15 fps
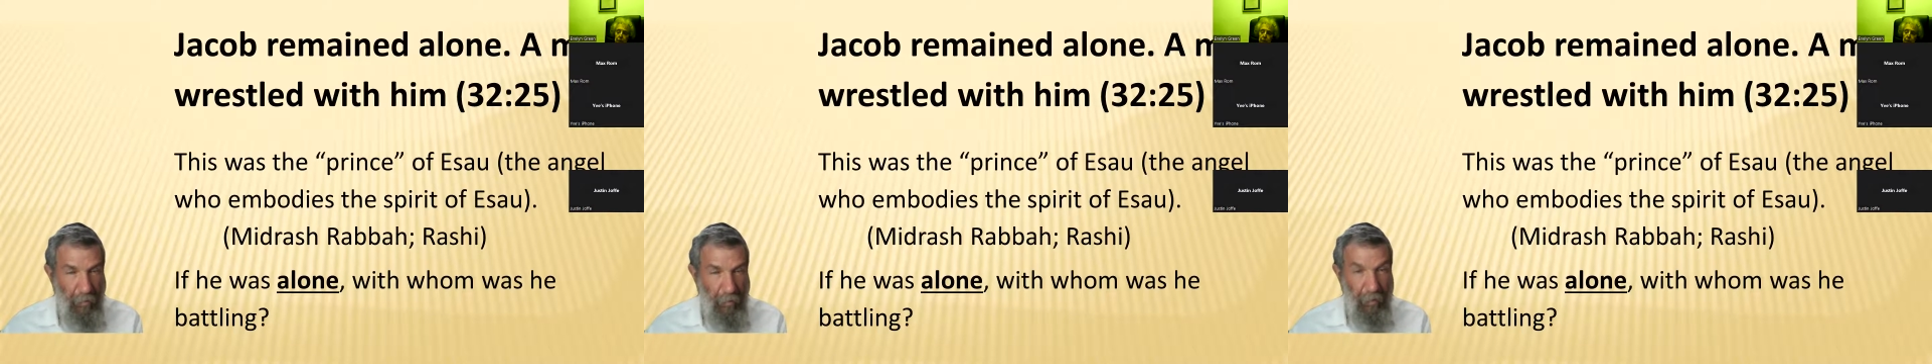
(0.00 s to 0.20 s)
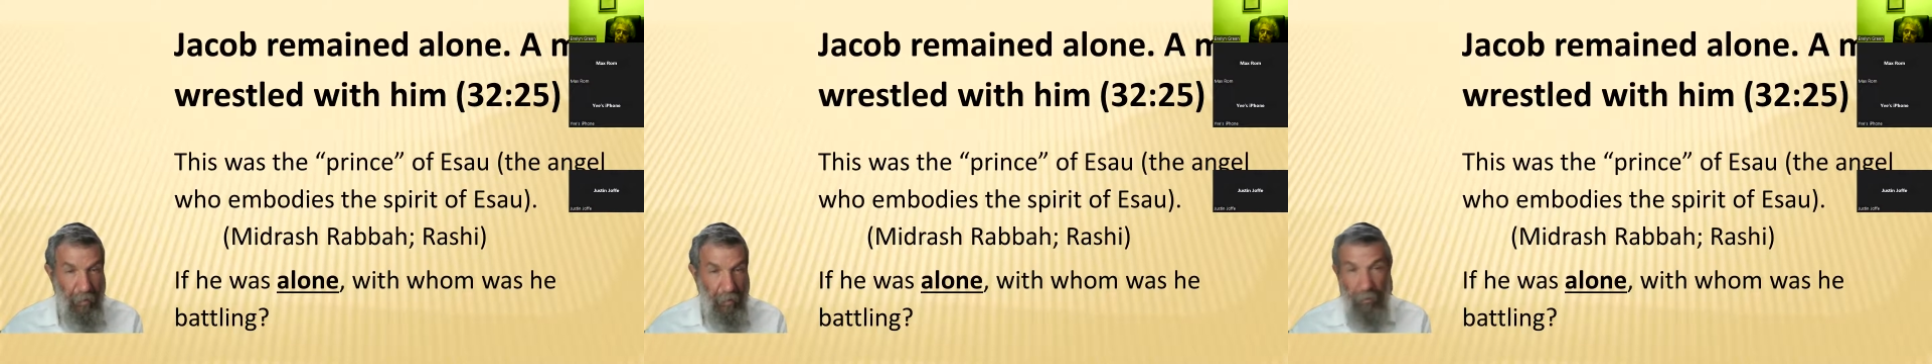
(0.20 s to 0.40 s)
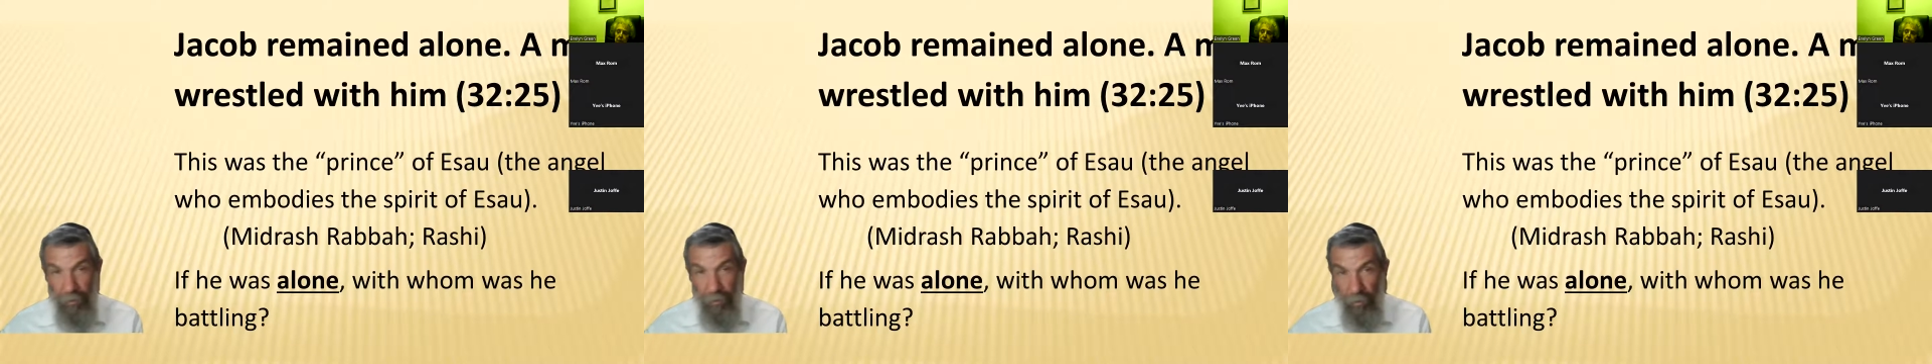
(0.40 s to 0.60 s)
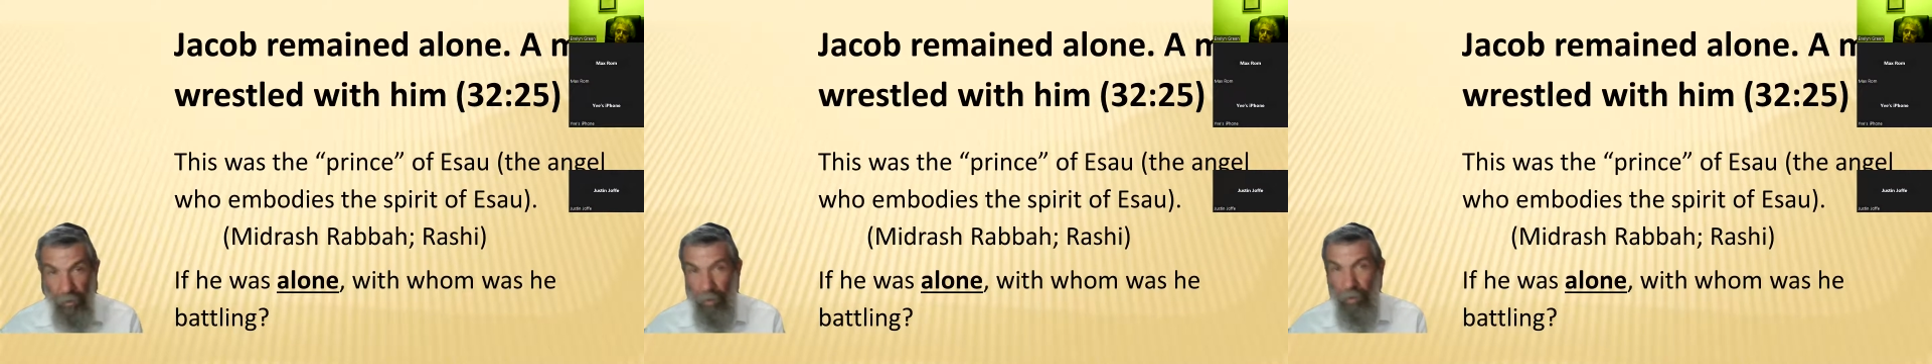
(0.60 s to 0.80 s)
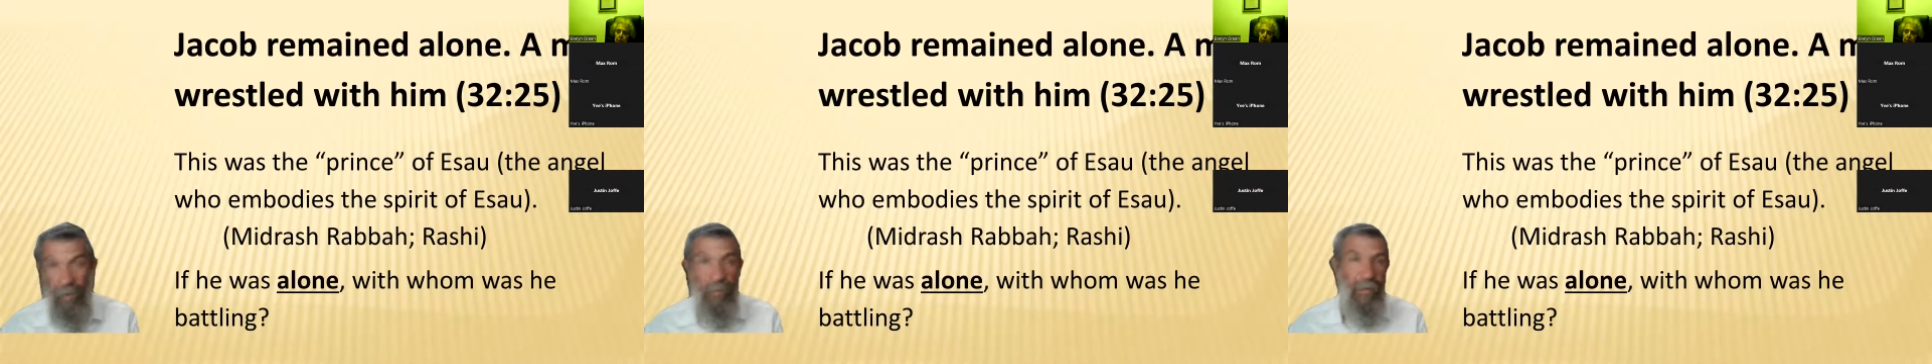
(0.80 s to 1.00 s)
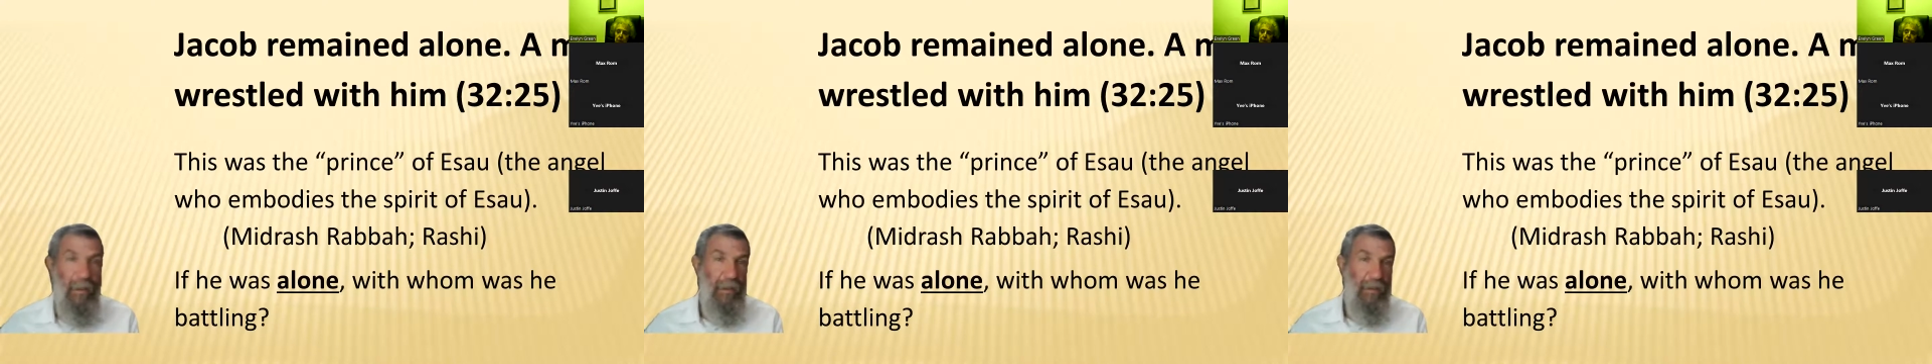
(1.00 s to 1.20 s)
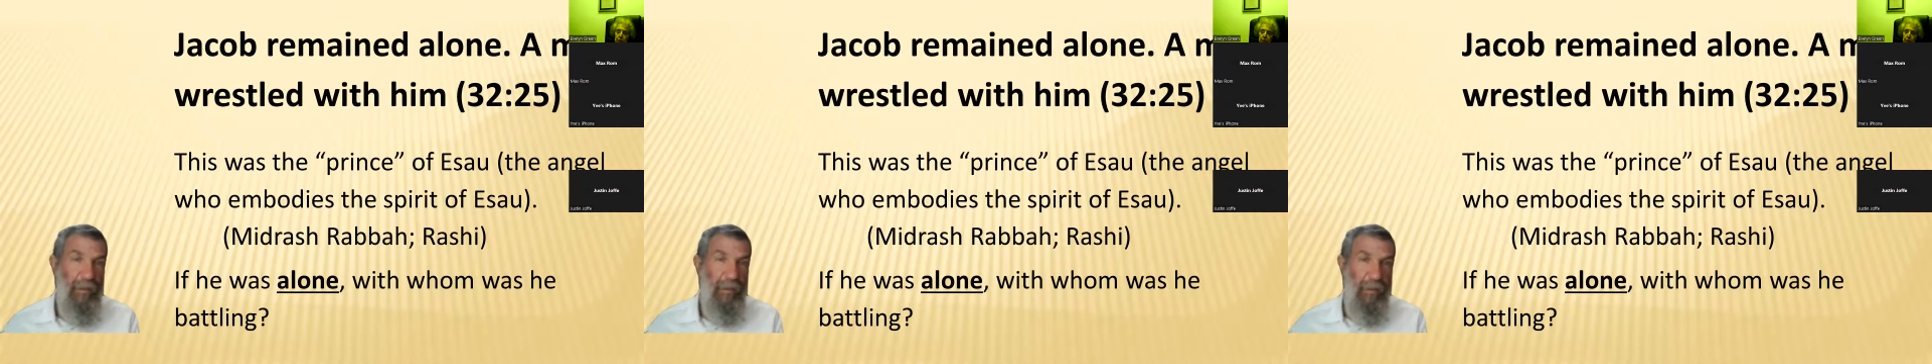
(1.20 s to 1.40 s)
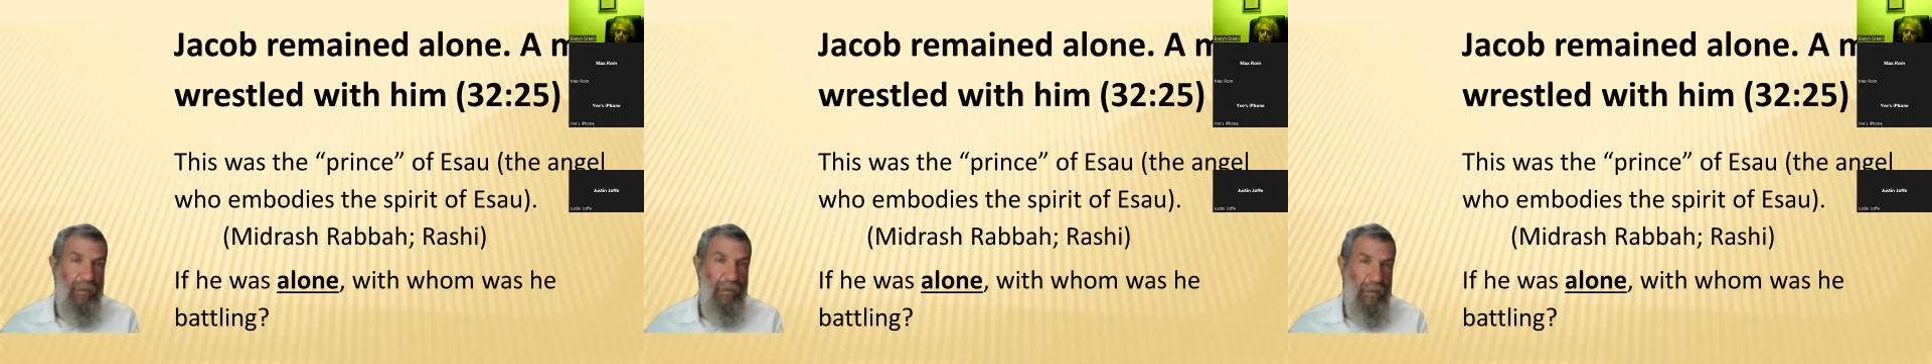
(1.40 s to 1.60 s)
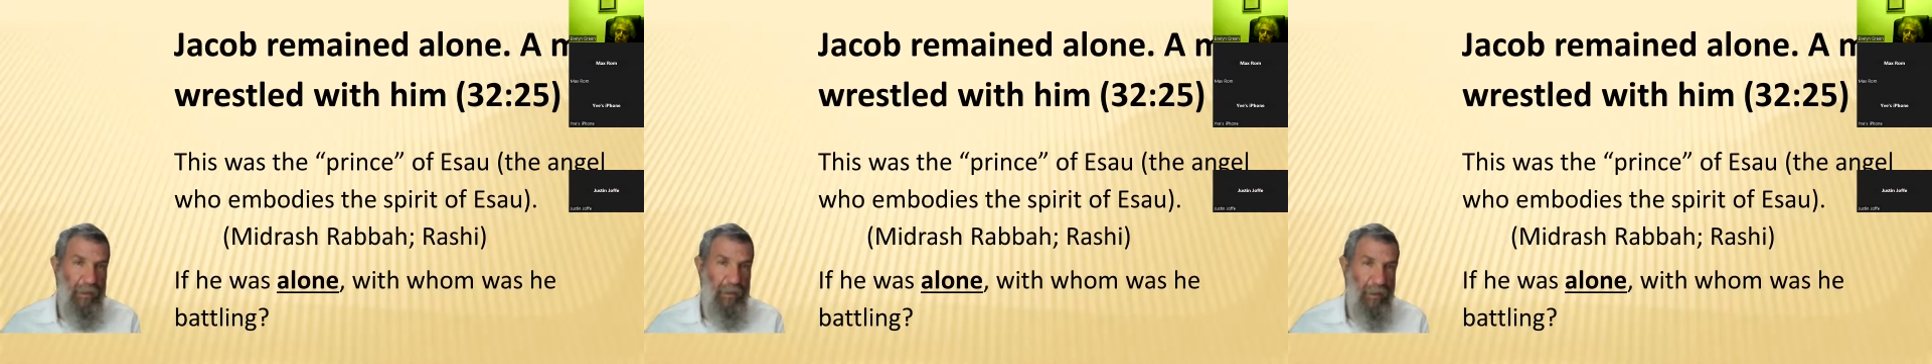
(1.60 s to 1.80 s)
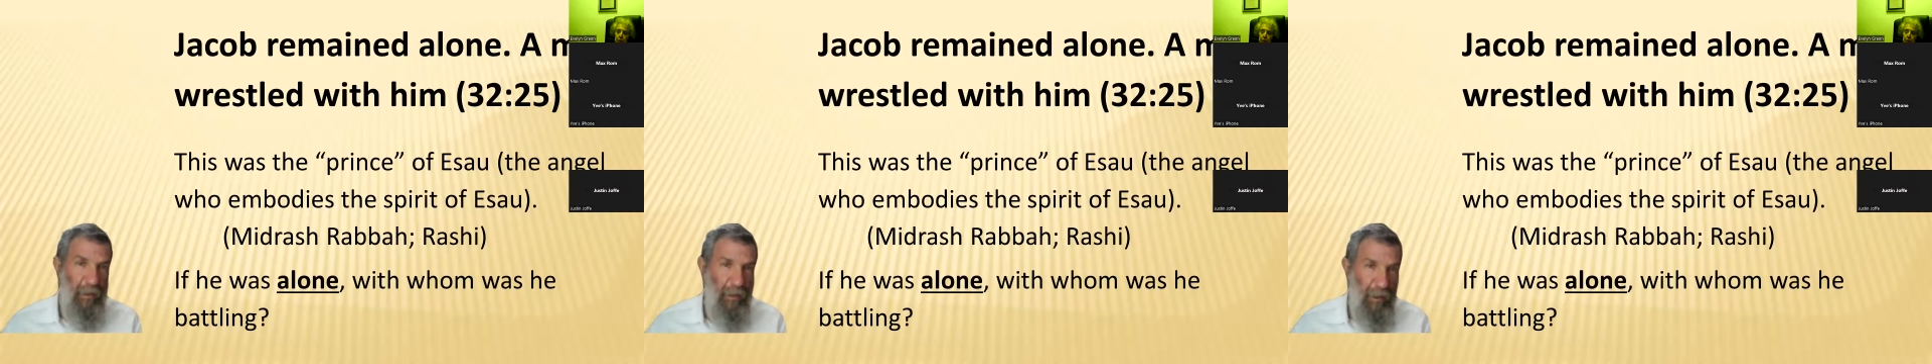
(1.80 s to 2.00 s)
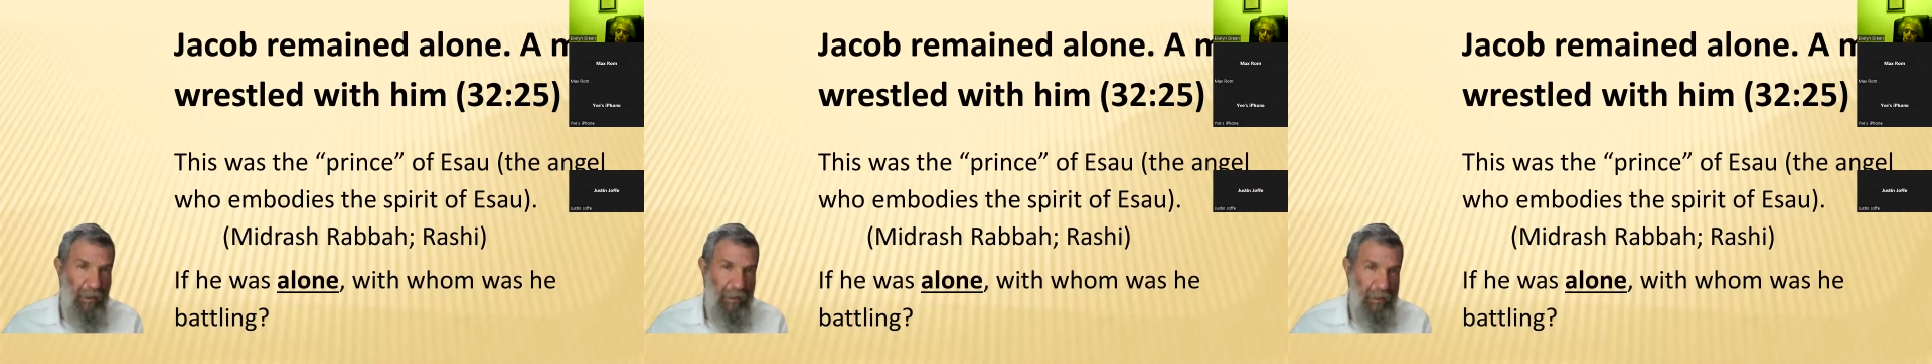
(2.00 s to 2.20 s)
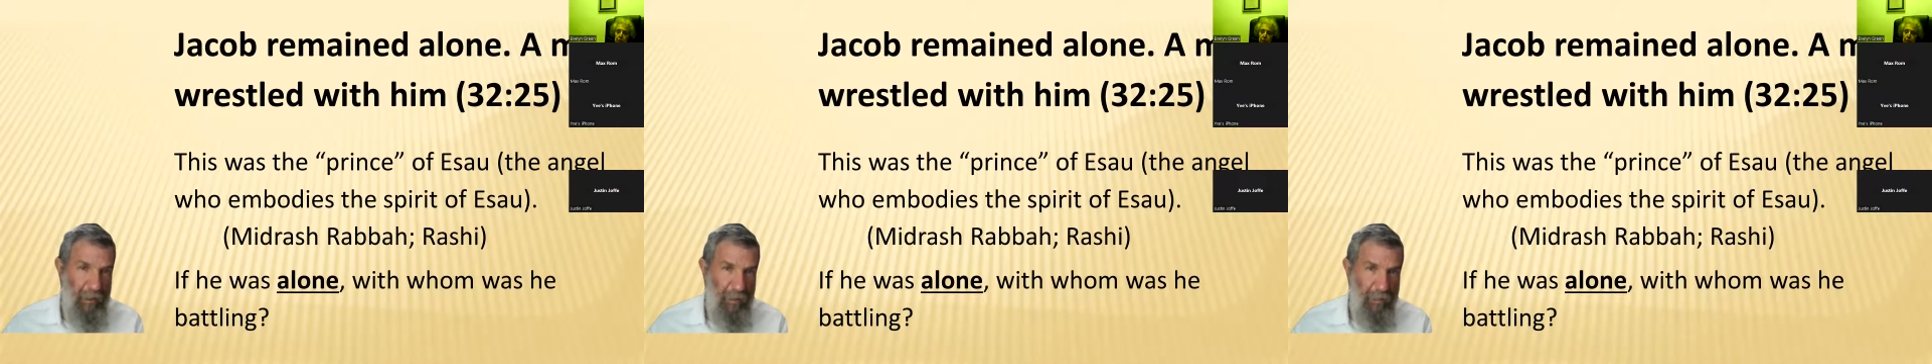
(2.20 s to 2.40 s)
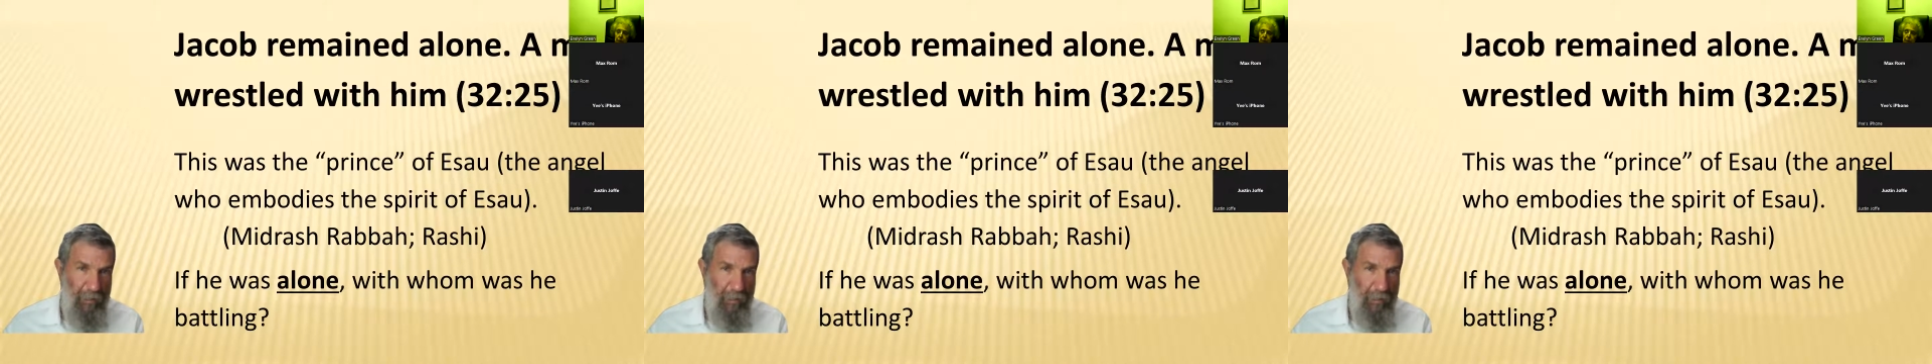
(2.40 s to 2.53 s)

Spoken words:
But before we meet the physical Esau,